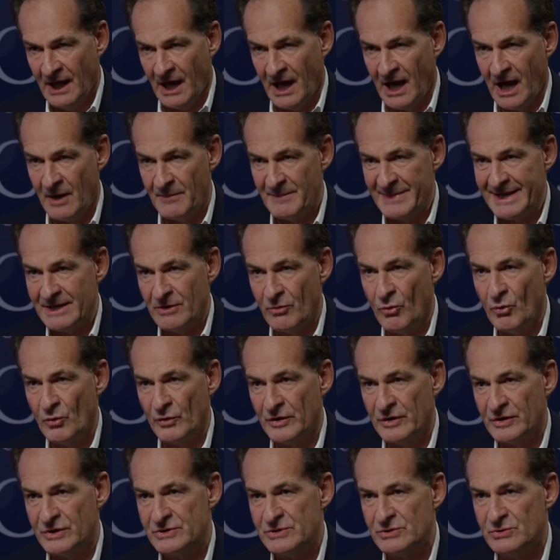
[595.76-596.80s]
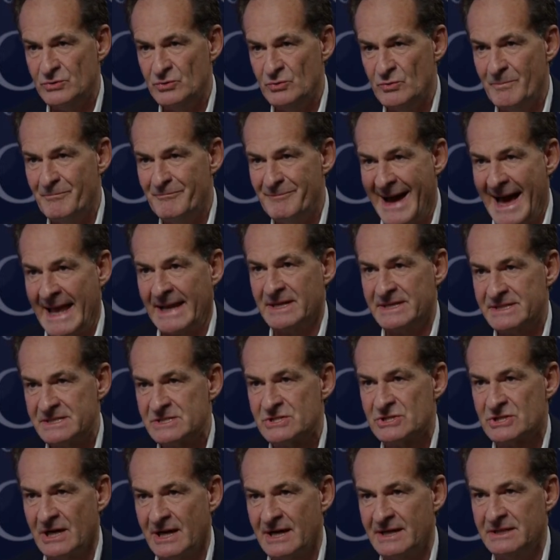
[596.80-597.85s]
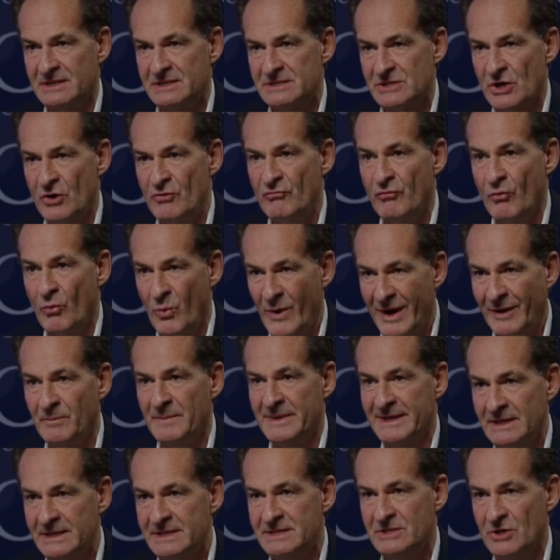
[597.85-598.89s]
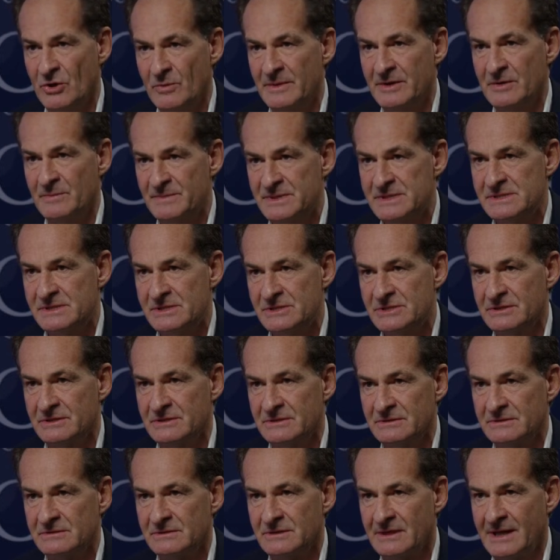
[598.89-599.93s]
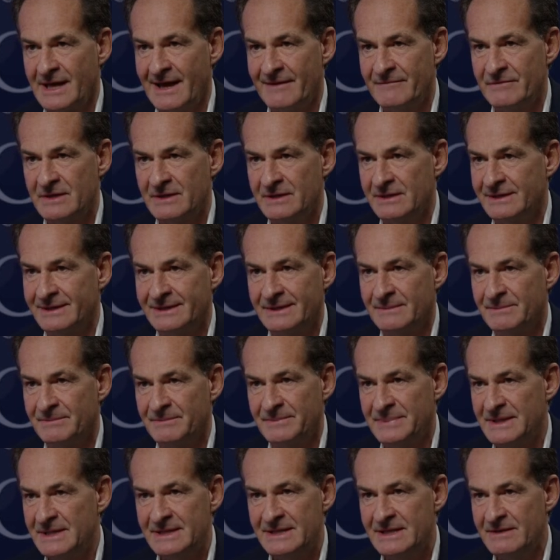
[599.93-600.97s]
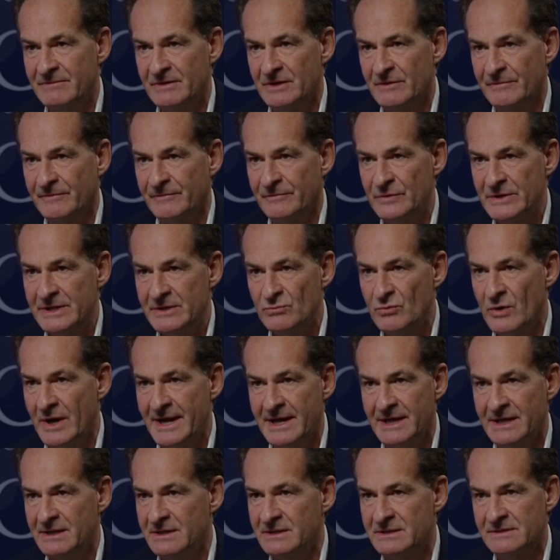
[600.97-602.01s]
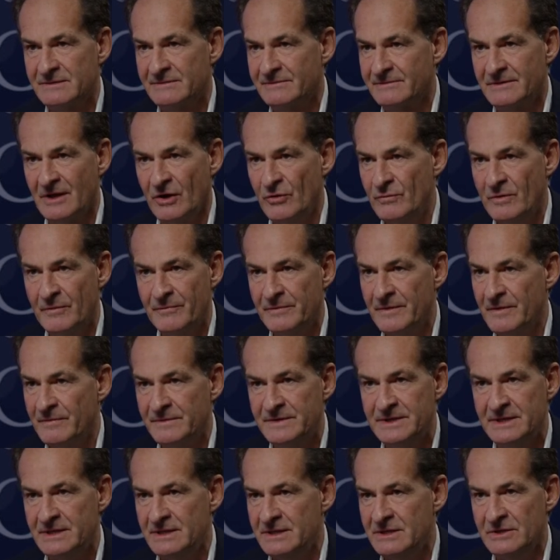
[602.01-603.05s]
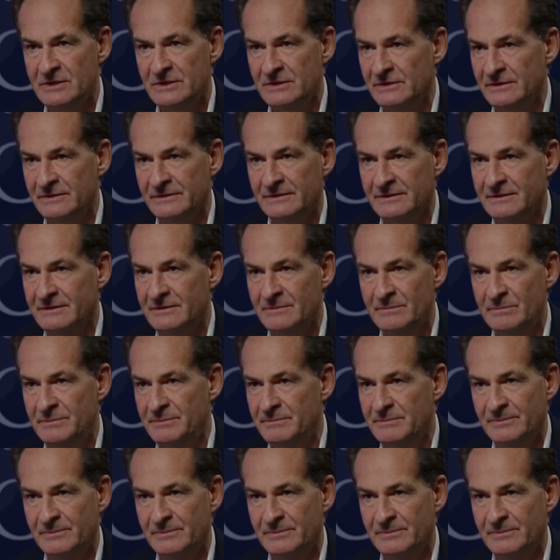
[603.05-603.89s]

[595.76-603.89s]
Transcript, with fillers: um, in order to balance China's overwhelmingly dominant position, having been given a free rein over 15 years to